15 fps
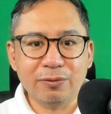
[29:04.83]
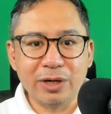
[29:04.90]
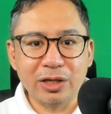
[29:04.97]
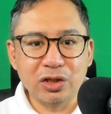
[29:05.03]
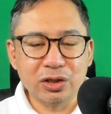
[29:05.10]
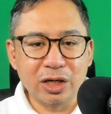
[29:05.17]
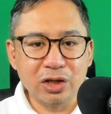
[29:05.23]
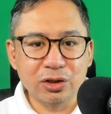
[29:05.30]
of
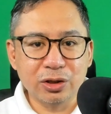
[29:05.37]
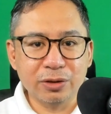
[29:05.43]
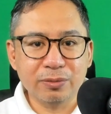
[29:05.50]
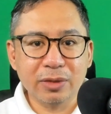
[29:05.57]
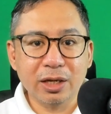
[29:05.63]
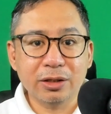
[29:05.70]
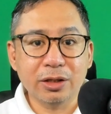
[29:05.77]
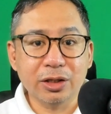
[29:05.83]

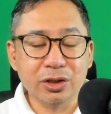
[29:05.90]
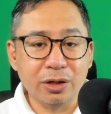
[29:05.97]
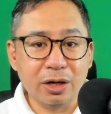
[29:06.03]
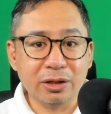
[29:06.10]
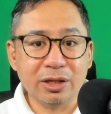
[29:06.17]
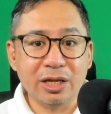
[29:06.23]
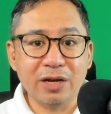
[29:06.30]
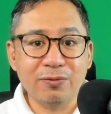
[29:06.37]
registration does
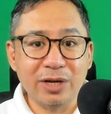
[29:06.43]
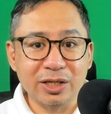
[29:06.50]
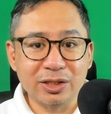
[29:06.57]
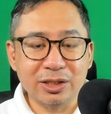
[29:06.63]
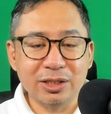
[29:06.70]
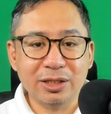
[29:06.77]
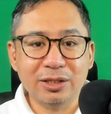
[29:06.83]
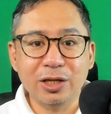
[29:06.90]
not
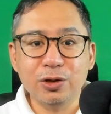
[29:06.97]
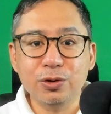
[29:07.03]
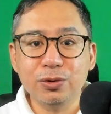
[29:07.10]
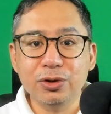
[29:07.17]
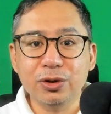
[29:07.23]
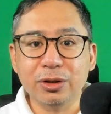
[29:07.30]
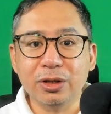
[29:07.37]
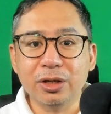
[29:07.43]
divest the
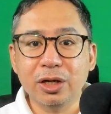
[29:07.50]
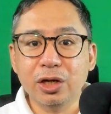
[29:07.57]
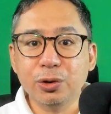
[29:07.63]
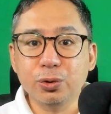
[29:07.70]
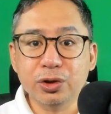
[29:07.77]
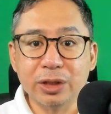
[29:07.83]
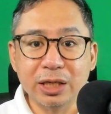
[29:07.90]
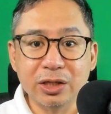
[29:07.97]
union
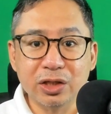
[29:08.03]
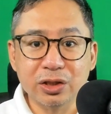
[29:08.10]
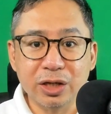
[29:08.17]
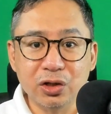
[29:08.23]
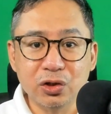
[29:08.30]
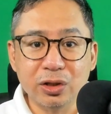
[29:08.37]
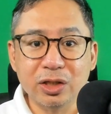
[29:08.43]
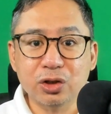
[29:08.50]
whose
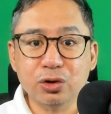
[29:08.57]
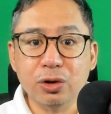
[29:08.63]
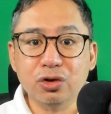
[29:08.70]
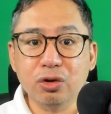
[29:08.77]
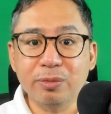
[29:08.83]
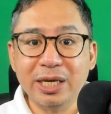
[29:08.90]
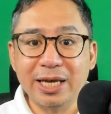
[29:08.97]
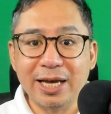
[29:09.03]
registration is
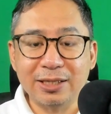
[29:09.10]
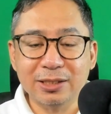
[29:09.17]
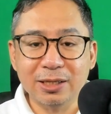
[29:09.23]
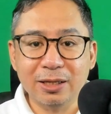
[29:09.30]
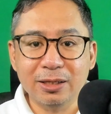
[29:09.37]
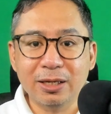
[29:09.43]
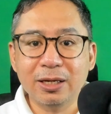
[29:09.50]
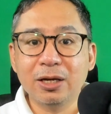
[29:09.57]
sought to be
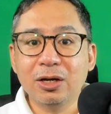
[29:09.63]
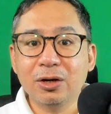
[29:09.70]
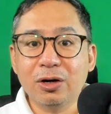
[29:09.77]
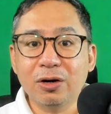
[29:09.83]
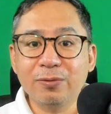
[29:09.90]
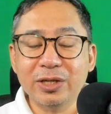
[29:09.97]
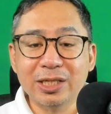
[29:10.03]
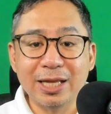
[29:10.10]
cancelled
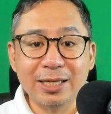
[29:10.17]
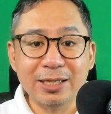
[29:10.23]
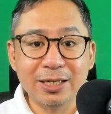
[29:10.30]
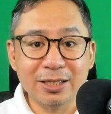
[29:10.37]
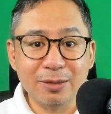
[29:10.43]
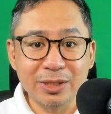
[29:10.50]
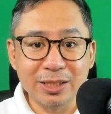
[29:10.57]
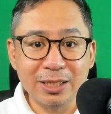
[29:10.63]
of its
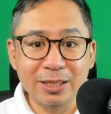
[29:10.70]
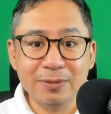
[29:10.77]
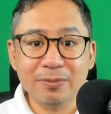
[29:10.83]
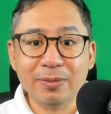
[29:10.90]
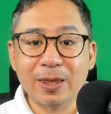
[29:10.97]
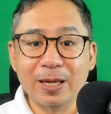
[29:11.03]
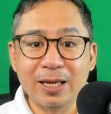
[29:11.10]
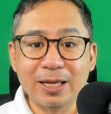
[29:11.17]

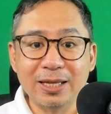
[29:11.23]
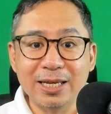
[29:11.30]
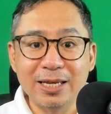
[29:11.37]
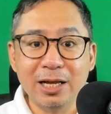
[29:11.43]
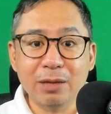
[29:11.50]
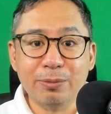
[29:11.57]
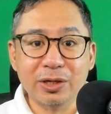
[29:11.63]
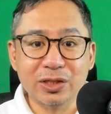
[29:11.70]
legitimacy and
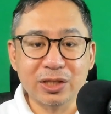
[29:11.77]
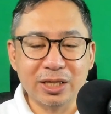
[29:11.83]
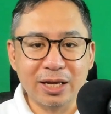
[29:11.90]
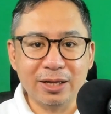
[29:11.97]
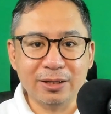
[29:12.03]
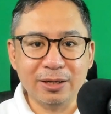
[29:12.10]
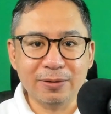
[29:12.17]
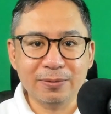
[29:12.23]
legal
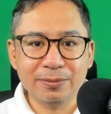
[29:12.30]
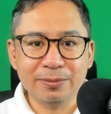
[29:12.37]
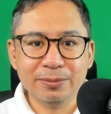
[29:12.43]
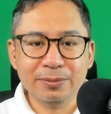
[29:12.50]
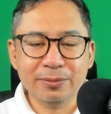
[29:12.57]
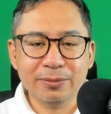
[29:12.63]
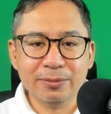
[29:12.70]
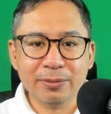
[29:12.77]
personality.
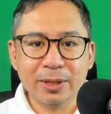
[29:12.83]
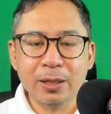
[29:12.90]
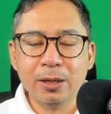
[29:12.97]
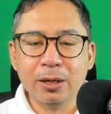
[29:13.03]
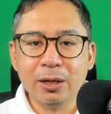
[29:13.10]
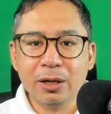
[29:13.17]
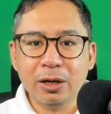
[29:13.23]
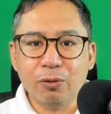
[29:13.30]

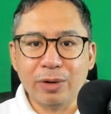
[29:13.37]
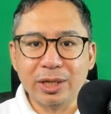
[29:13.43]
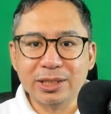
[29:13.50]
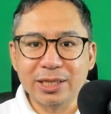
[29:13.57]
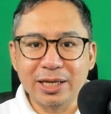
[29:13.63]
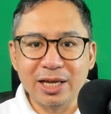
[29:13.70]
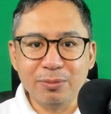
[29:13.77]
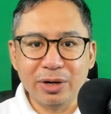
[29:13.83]

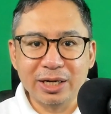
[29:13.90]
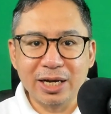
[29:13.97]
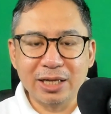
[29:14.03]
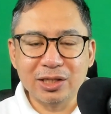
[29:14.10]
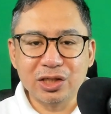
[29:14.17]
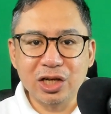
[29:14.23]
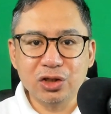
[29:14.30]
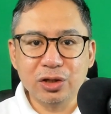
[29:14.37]
Once a labor
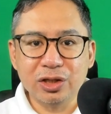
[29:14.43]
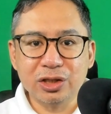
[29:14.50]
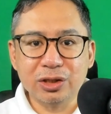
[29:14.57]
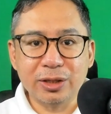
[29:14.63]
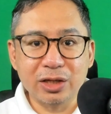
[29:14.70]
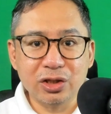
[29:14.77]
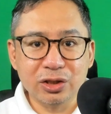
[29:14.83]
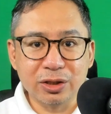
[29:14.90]
organization
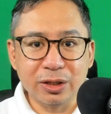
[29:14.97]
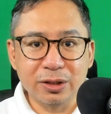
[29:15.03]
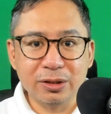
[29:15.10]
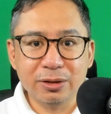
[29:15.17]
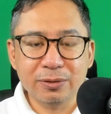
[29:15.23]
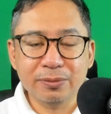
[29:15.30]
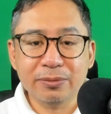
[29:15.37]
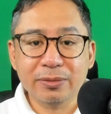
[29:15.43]
is
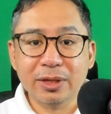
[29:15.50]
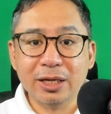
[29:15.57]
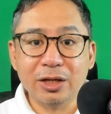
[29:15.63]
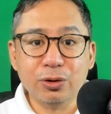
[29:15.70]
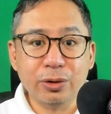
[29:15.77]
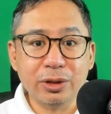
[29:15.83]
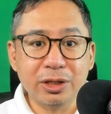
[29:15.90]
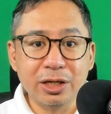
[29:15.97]
registered,
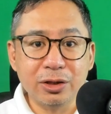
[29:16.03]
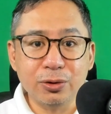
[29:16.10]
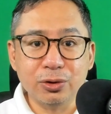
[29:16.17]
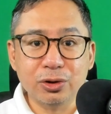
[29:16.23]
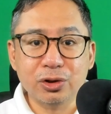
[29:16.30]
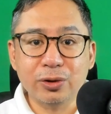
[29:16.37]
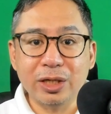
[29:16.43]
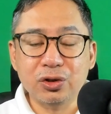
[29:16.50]
it
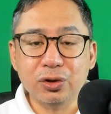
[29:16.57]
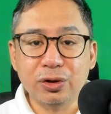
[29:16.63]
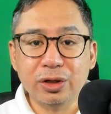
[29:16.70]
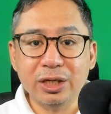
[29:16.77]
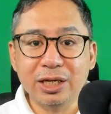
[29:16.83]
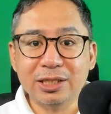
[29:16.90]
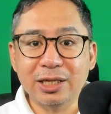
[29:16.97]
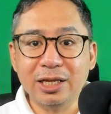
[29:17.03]
continues to
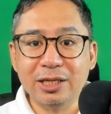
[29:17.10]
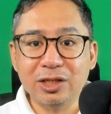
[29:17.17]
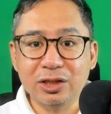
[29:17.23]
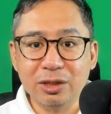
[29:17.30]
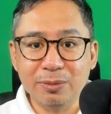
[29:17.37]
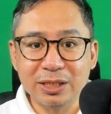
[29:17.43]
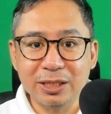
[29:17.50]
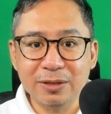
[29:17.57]
enjoy its
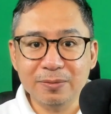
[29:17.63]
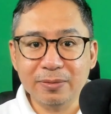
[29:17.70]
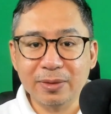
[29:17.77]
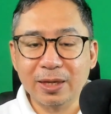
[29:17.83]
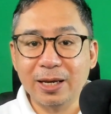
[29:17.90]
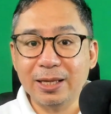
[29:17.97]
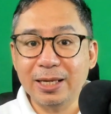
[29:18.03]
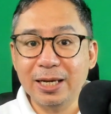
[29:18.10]
legitimacy
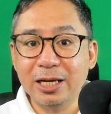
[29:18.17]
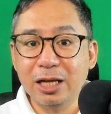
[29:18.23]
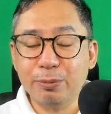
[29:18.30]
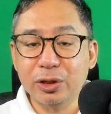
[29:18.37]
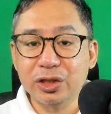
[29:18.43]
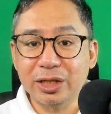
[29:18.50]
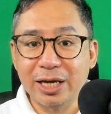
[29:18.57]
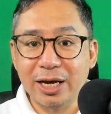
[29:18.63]
and
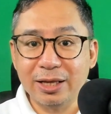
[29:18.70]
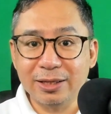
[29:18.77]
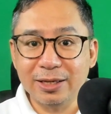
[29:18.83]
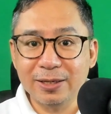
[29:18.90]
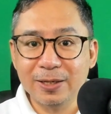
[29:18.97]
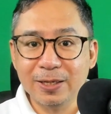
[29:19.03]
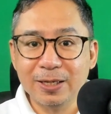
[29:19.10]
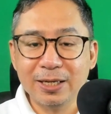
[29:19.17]
legal
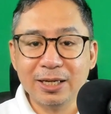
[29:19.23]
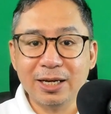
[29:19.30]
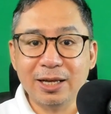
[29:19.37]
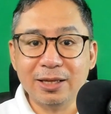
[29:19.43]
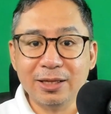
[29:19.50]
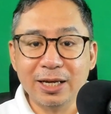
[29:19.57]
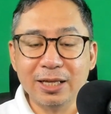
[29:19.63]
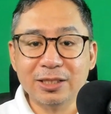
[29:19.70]
personality
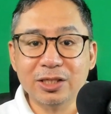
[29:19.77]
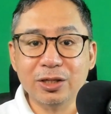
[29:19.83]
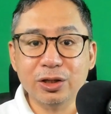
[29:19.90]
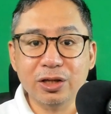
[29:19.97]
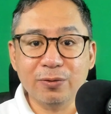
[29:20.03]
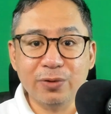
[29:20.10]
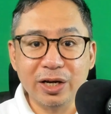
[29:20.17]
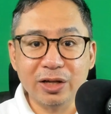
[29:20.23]
until its
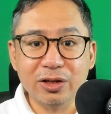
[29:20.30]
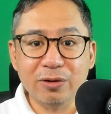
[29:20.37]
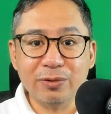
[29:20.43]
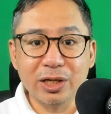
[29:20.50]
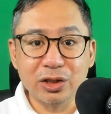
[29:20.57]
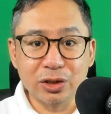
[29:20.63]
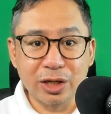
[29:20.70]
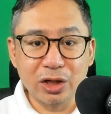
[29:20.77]
certificate
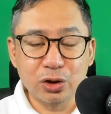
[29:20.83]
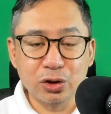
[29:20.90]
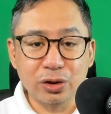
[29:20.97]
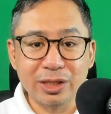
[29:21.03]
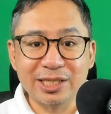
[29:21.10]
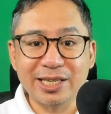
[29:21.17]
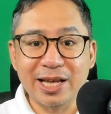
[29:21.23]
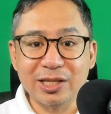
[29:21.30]
of
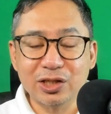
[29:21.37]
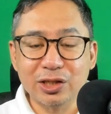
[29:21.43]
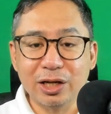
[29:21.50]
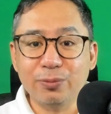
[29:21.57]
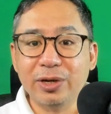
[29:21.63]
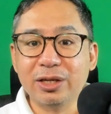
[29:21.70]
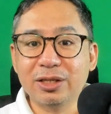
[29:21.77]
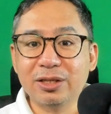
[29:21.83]
registration is
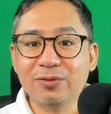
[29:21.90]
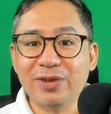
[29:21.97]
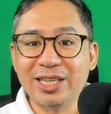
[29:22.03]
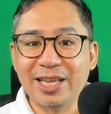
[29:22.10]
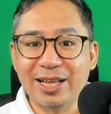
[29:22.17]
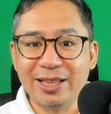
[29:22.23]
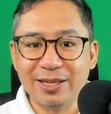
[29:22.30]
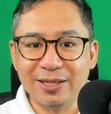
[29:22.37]
cancelled with
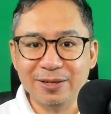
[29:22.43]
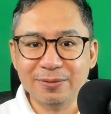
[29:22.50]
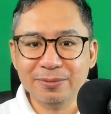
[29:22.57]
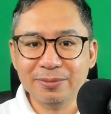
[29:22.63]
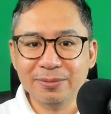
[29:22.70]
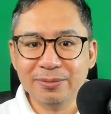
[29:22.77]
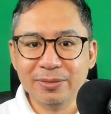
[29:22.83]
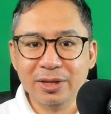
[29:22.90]
finality.
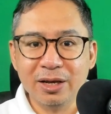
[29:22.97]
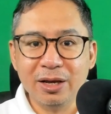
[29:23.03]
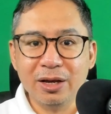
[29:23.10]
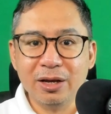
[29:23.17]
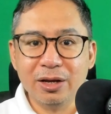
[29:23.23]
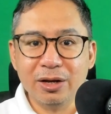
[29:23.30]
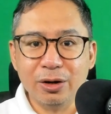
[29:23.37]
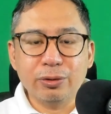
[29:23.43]

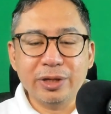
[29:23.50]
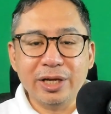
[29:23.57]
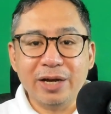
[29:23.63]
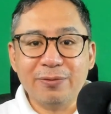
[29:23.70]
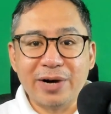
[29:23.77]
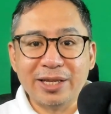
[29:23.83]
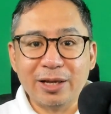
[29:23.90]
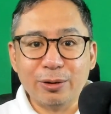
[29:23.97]

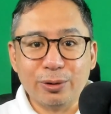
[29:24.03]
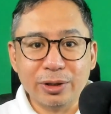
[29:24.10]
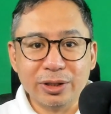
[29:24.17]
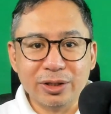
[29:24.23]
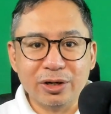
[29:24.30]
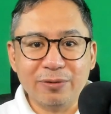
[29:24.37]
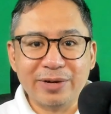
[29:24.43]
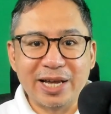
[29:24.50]
Only a final
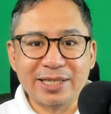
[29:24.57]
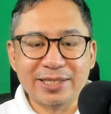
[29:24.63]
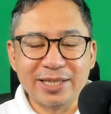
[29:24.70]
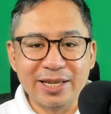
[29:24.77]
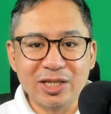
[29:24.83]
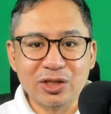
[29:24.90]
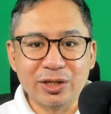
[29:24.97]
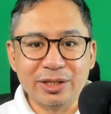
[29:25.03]
order of
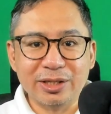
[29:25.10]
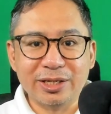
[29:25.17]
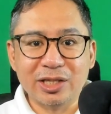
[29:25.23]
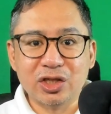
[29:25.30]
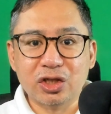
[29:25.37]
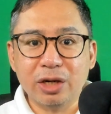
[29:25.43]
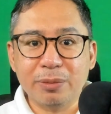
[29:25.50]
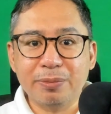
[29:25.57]
cancellation
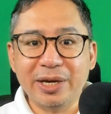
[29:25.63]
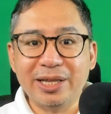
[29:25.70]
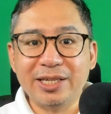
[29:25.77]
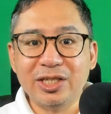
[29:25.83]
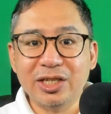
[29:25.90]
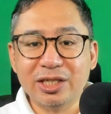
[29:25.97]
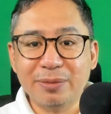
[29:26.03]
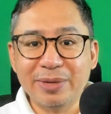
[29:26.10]
can strip a
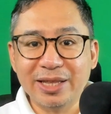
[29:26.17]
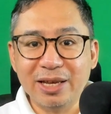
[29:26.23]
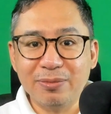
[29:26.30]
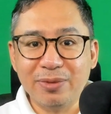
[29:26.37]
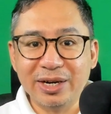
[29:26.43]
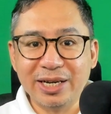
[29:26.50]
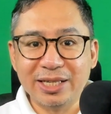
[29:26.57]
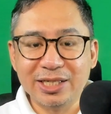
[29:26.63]
legitimate
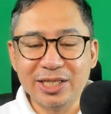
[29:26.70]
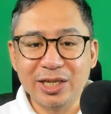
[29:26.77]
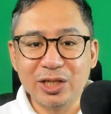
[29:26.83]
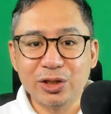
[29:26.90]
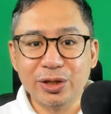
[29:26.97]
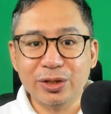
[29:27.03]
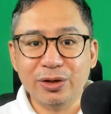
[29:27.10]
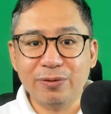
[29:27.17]
labor
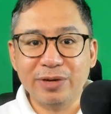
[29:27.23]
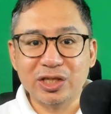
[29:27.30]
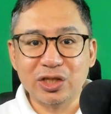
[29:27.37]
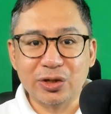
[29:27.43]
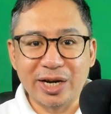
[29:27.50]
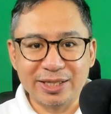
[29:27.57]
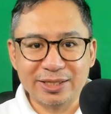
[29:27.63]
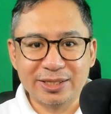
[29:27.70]
organization of
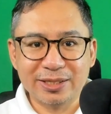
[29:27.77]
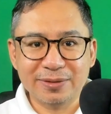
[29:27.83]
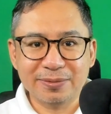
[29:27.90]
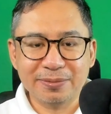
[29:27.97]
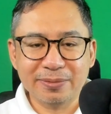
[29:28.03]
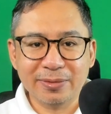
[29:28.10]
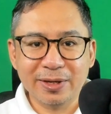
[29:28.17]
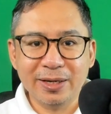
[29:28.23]
its rights.